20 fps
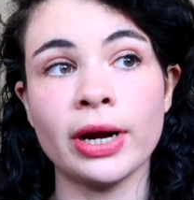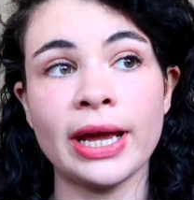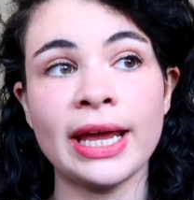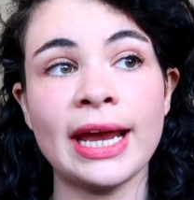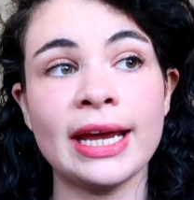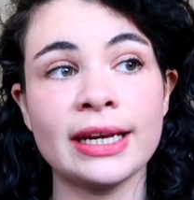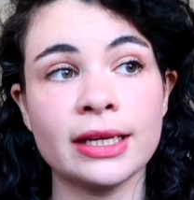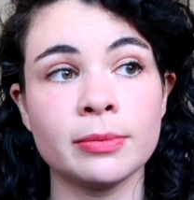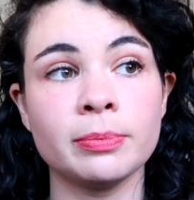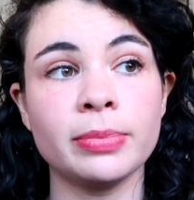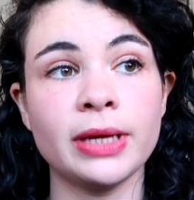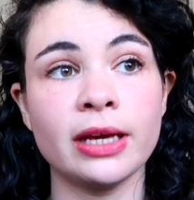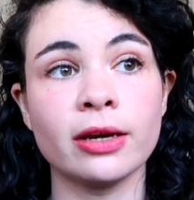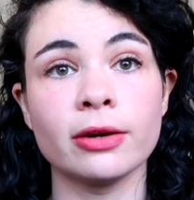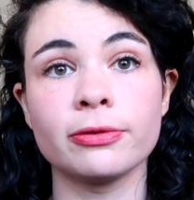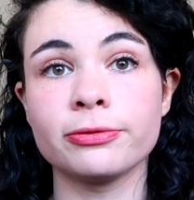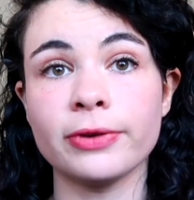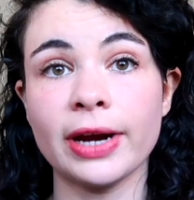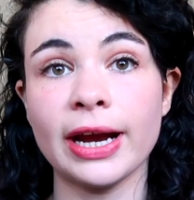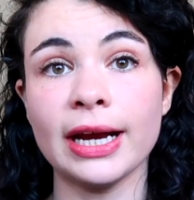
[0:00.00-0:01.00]
I hated being
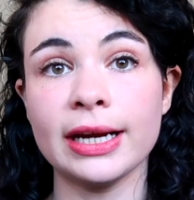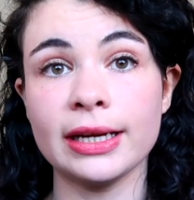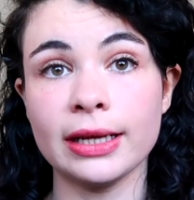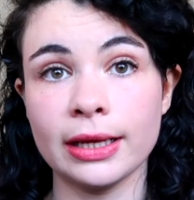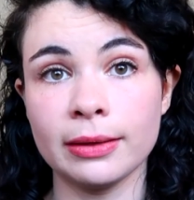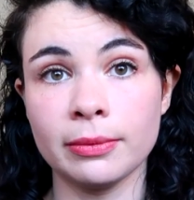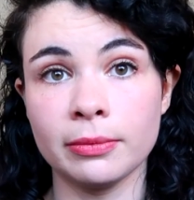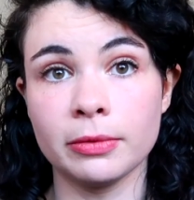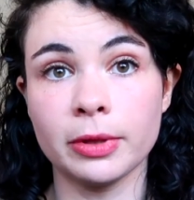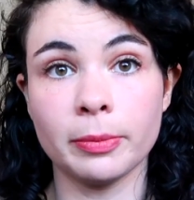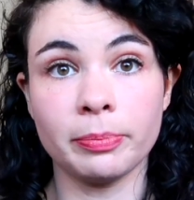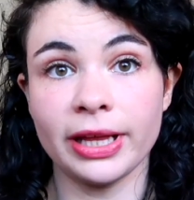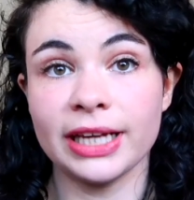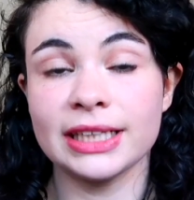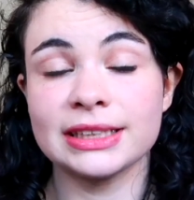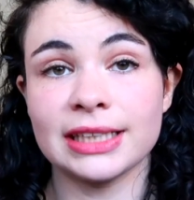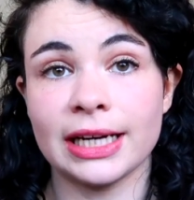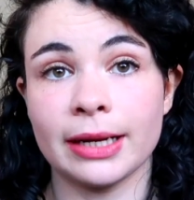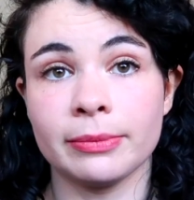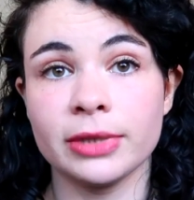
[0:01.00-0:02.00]
afraid in the
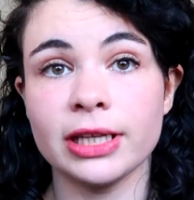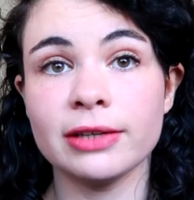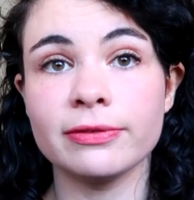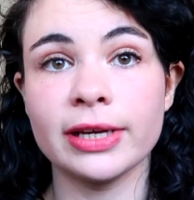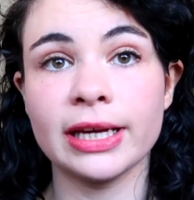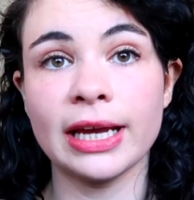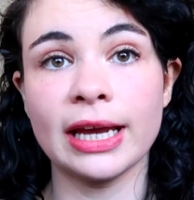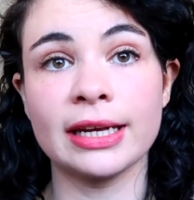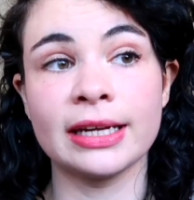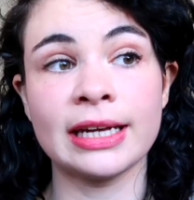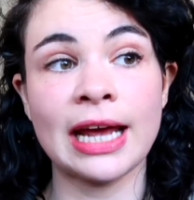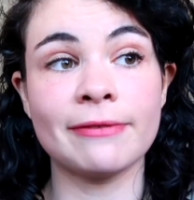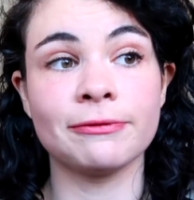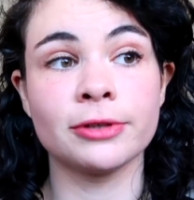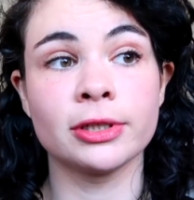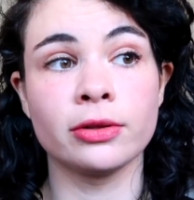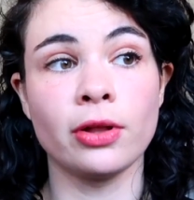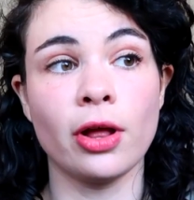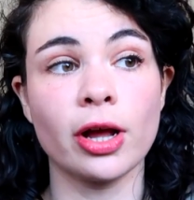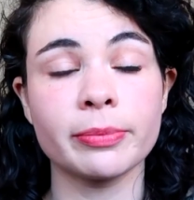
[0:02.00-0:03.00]
place that I'm living in and
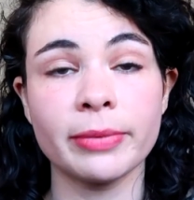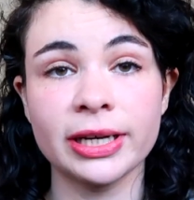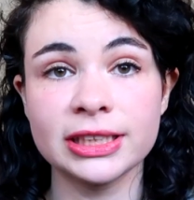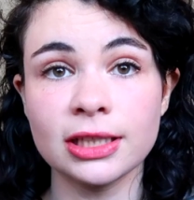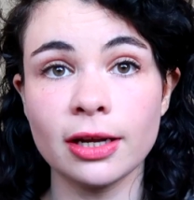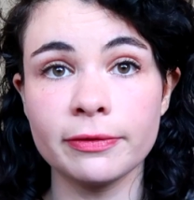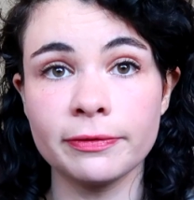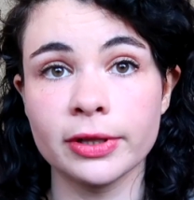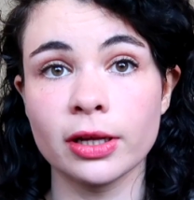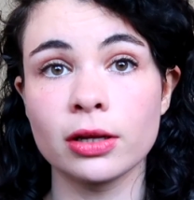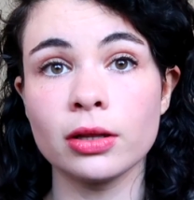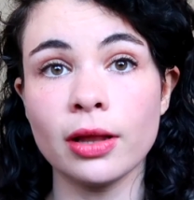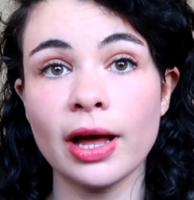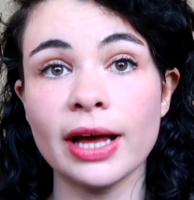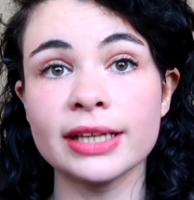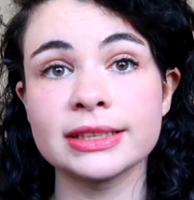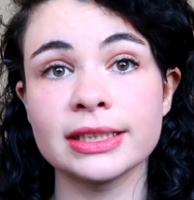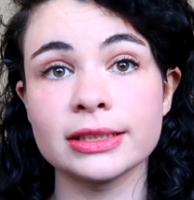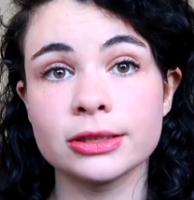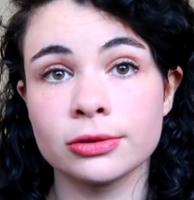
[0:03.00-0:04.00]
having to lock myself in the
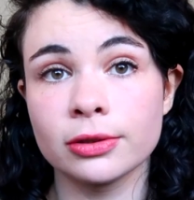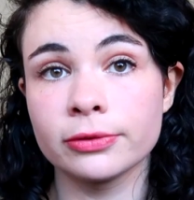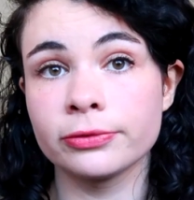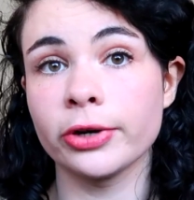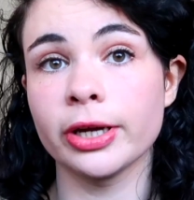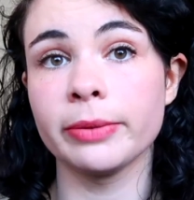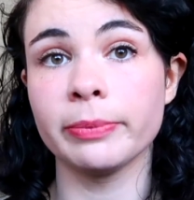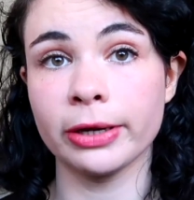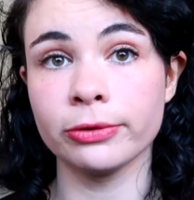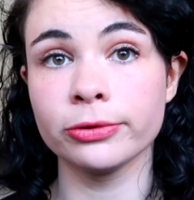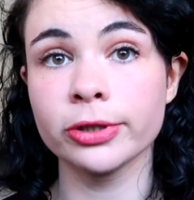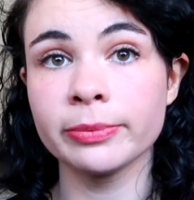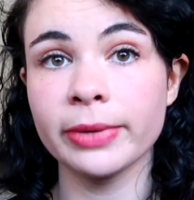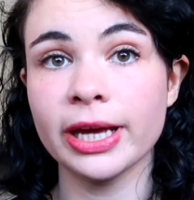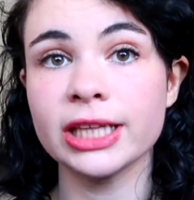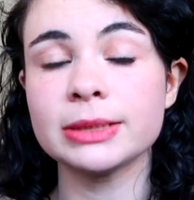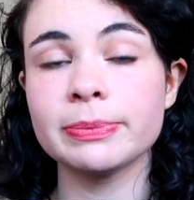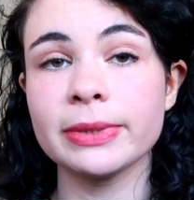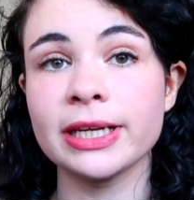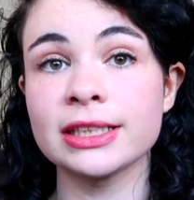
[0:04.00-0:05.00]
closet to avoid my
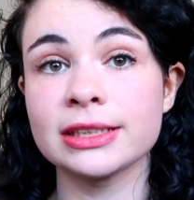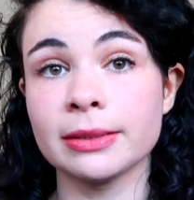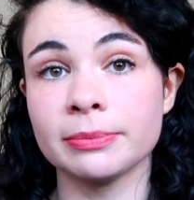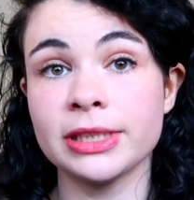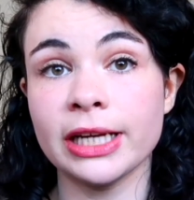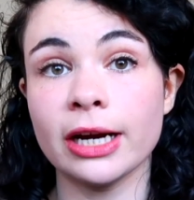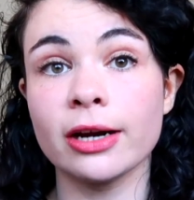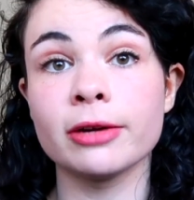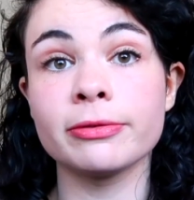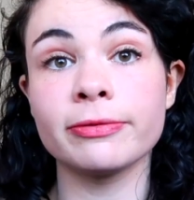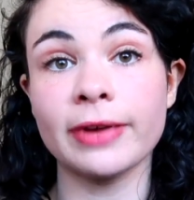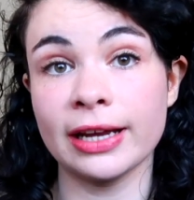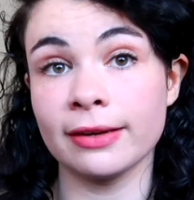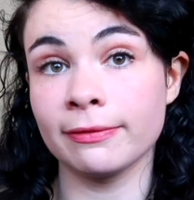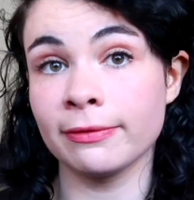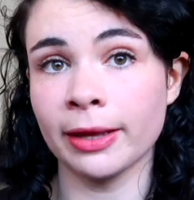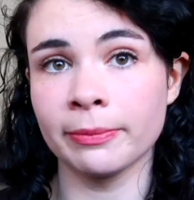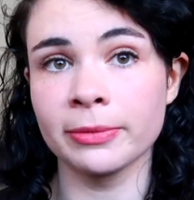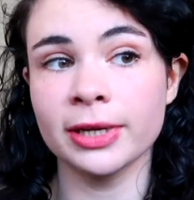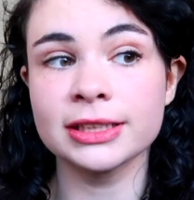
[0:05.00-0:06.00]
roommates because I'm terrified of
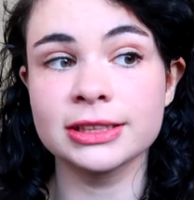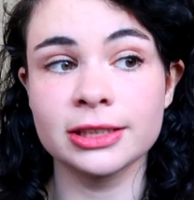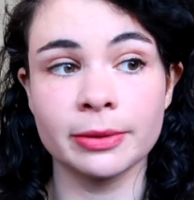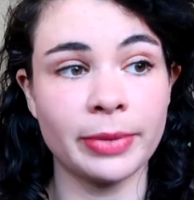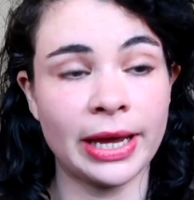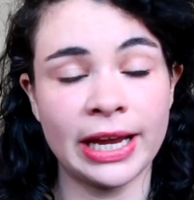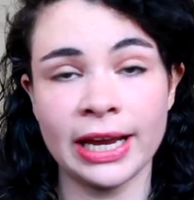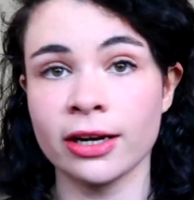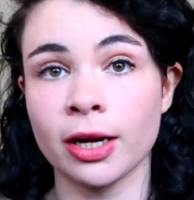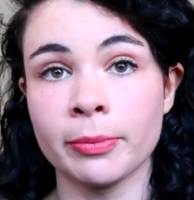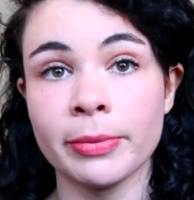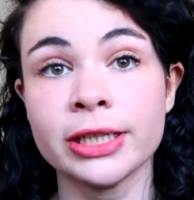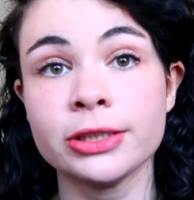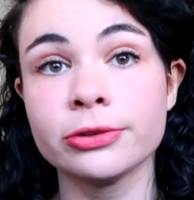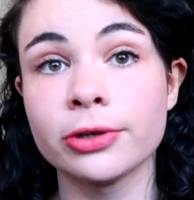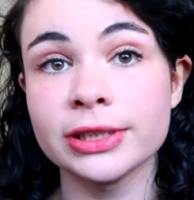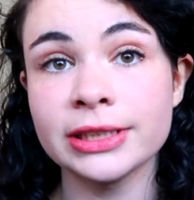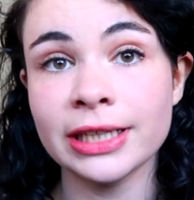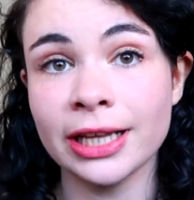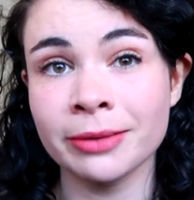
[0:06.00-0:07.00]
them because they're banging on my
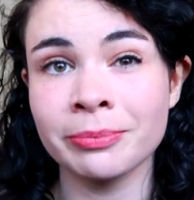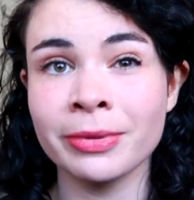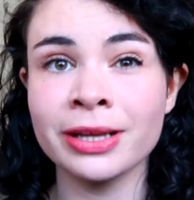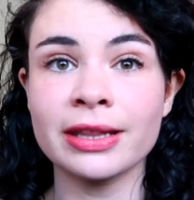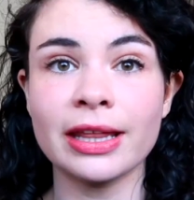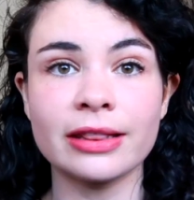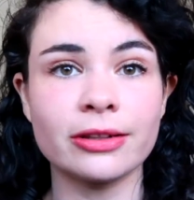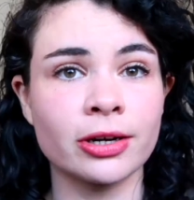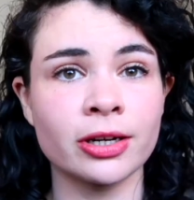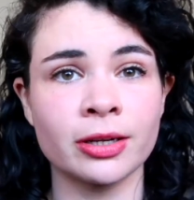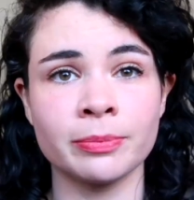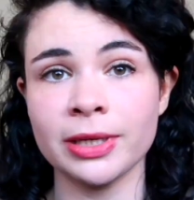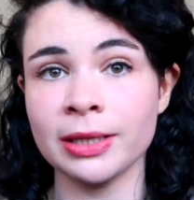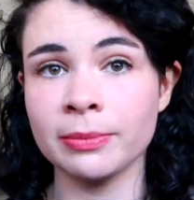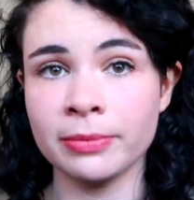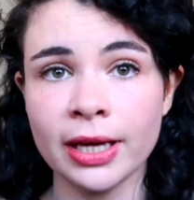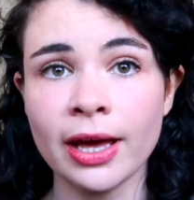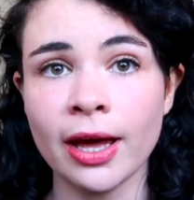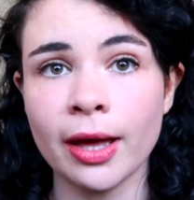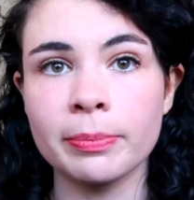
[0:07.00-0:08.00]
door telling me that they're gonna beat
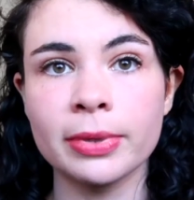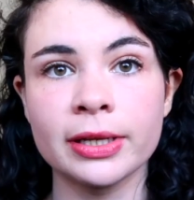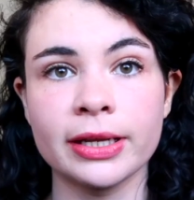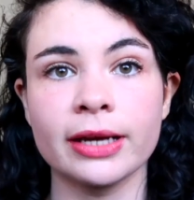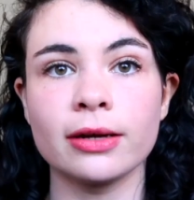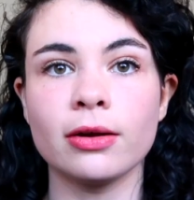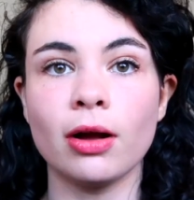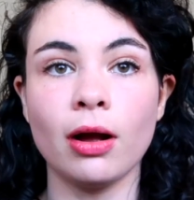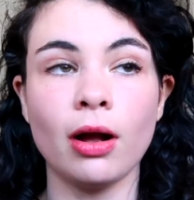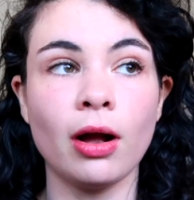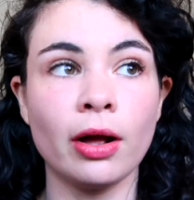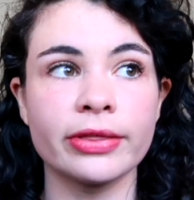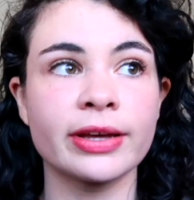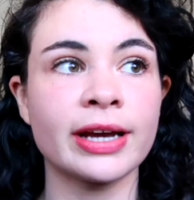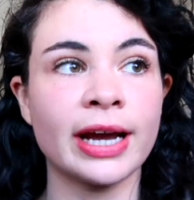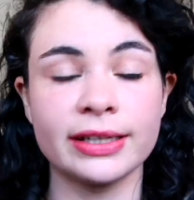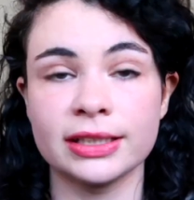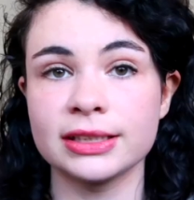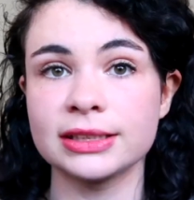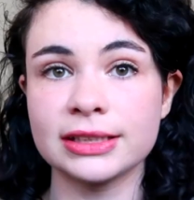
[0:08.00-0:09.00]
me up and like all the
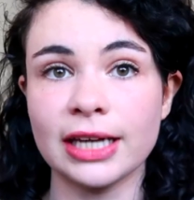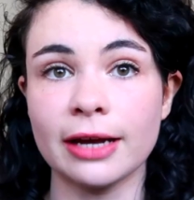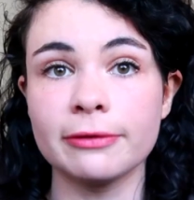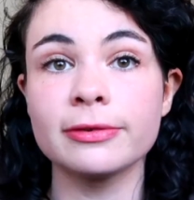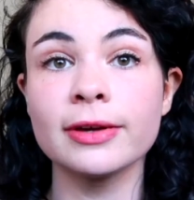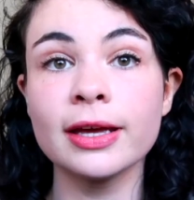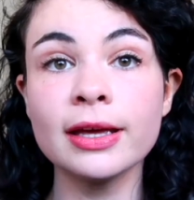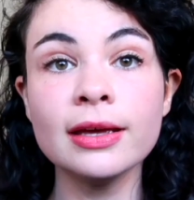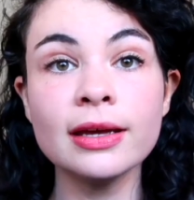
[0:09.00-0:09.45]
kind of stuff